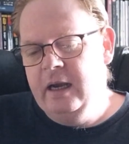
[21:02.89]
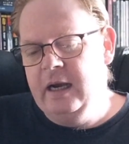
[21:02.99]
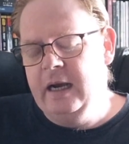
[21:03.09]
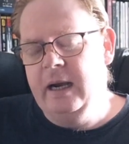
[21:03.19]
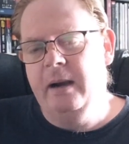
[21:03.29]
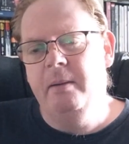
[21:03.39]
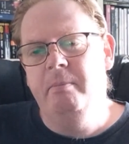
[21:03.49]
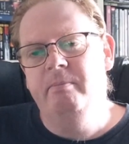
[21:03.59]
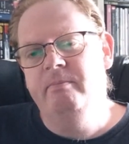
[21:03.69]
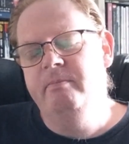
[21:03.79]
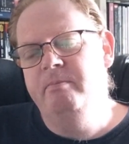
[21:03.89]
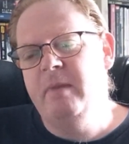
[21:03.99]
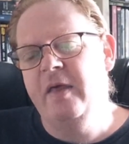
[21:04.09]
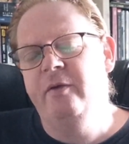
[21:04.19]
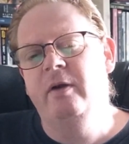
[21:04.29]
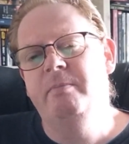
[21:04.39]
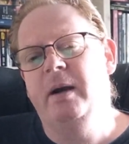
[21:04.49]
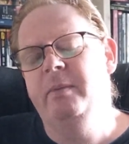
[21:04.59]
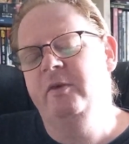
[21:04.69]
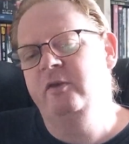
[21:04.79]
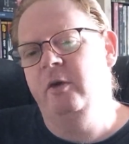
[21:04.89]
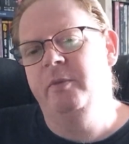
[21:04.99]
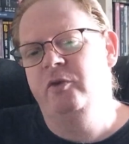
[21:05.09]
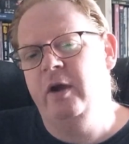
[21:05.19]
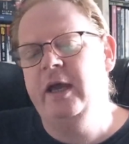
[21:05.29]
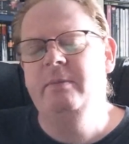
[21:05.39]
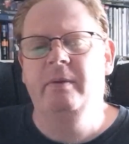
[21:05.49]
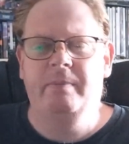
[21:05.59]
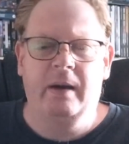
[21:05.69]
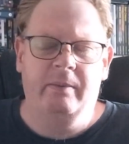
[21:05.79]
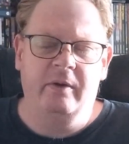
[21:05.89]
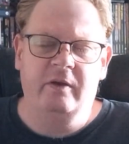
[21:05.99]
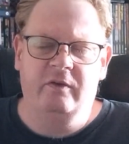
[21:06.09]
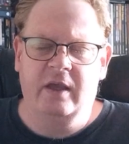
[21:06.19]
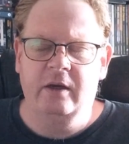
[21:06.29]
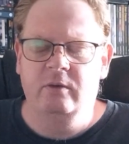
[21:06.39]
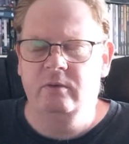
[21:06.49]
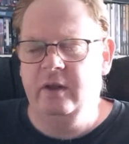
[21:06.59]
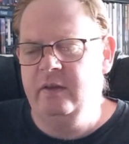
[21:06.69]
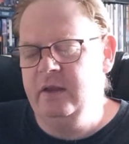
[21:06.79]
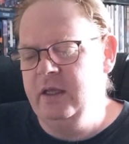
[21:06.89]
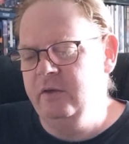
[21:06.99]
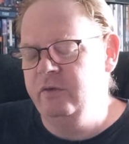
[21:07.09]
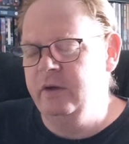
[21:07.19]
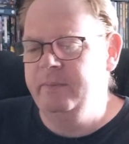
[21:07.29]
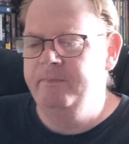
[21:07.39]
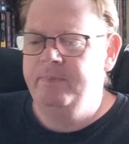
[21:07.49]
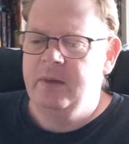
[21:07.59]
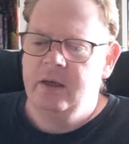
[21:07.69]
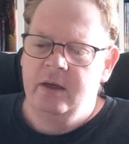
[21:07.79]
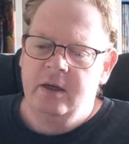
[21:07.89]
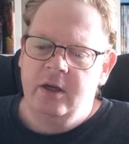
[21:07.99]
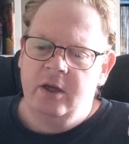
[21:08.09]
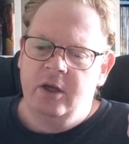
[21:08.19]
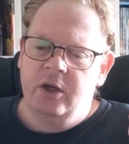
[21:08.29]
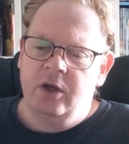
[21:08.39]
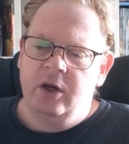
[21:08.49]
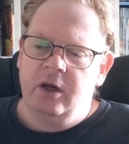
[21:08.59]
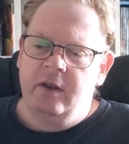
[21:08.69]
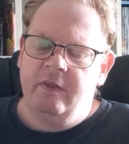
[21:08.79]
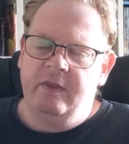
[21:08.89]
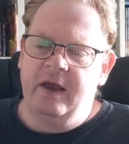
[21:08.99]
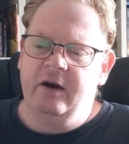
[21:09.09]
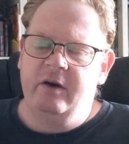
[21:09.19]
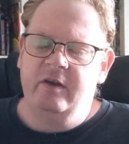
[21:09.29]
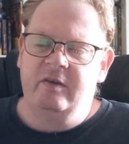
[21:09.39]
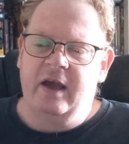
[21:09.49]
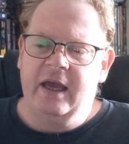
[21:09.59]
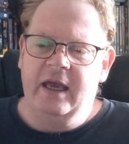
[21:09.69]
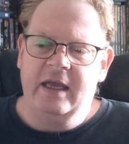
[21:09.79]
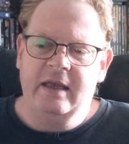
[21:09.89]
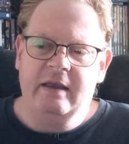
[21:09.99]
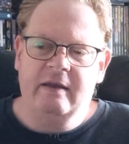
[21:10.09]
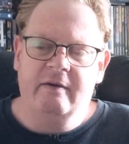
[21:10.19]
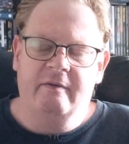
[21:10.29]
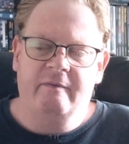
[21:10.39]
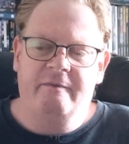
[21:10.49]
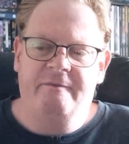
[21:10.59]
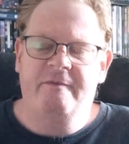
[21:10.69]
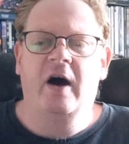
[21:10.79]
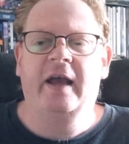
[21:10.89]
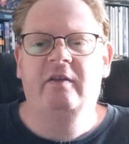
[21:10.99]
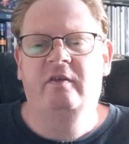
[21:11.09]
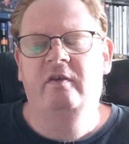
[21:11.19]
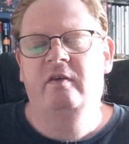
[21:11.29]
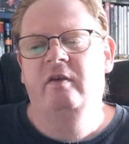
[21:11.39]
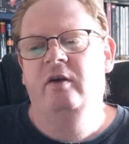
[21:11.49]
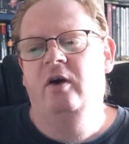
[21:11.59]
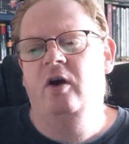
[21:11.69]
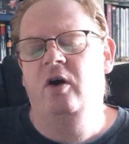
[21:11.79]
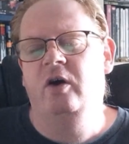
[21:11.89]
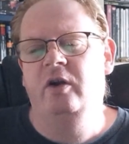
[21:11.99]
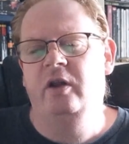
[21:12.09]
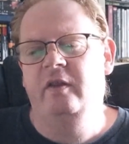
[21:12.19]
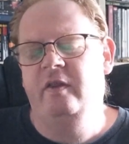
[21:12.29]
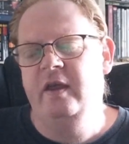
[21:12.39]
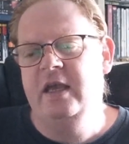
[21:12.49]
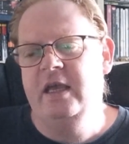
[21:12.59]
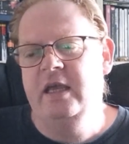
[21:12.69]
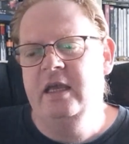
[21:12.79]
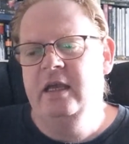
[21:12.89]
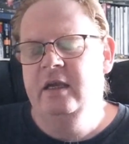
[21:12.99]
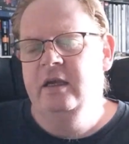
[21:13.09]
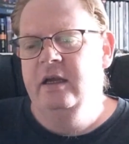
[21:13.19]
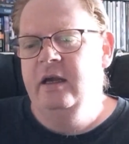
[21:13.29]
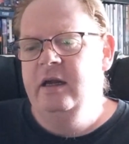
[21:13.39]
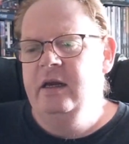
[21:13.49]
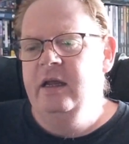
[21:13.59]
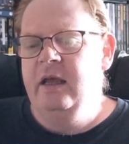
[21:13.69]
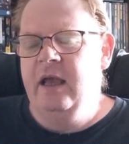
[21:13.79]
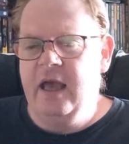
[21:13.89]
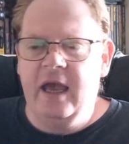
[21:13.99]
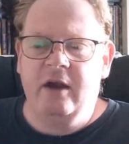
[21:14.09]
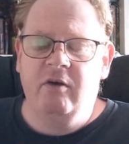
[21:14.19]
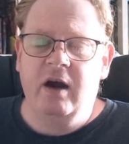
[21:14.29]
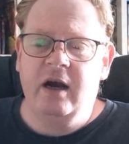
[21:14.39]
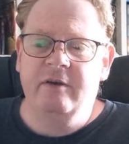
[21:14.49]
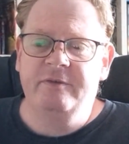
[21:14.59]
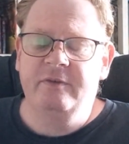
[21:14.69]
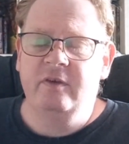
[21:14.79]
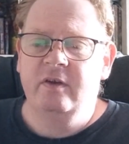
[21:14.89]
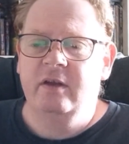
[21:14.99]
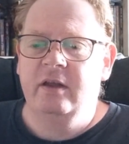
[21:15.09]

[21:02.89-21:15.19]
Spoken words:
Mother and Baba stop the train, but Baba is killed in the interim. There is a fight on the aircraft.